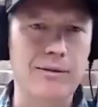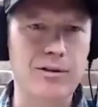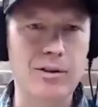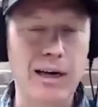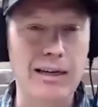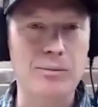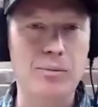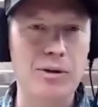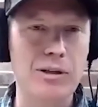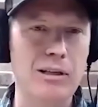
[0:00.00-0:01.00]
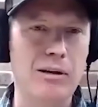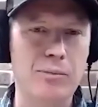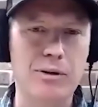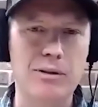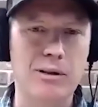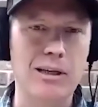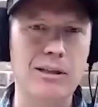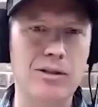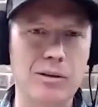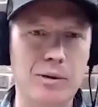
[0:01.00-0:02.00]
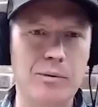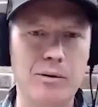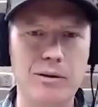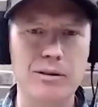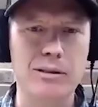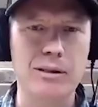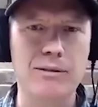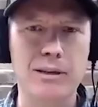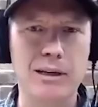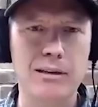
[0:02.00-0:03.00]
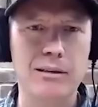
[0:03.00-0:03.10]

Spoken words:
Have you had to put liens on people and stuff like that?